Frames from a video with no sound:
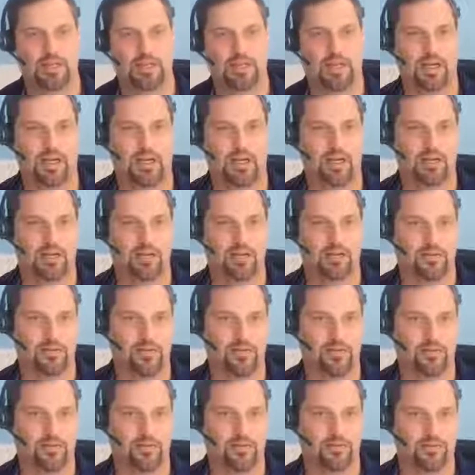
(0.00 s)

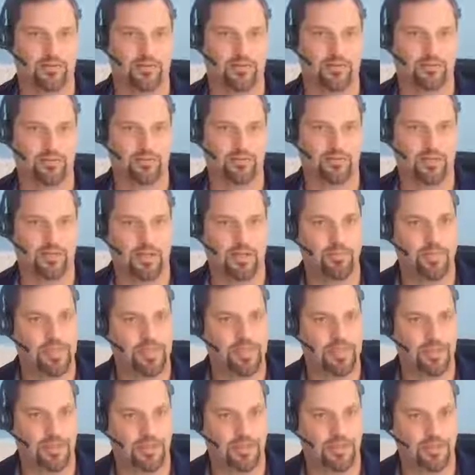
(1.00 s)
They're
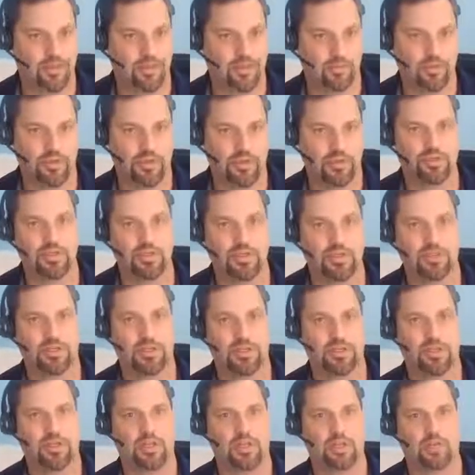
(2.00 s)
limited
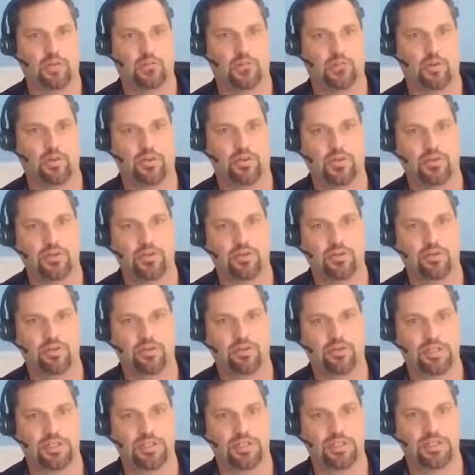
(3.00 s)
distribution, but we can
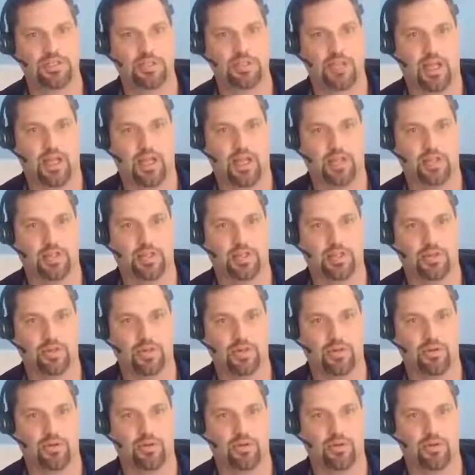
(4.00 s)
use this and
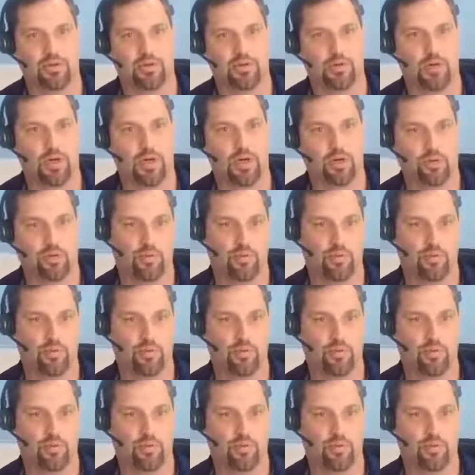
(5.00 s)
determine where